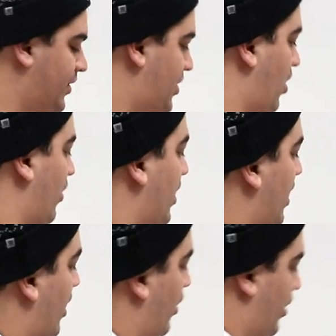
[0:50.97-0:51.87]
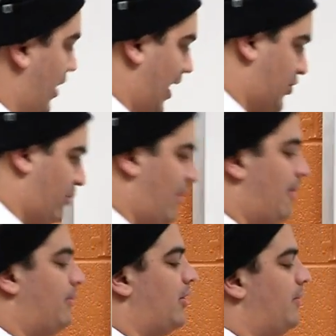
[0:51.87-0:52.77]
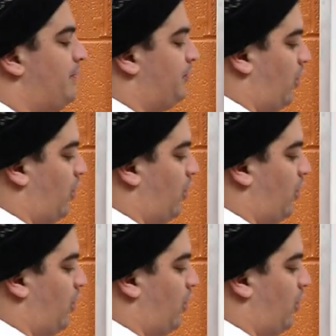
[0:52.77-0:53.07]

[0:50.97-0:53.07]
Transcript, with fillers: So you guys remember,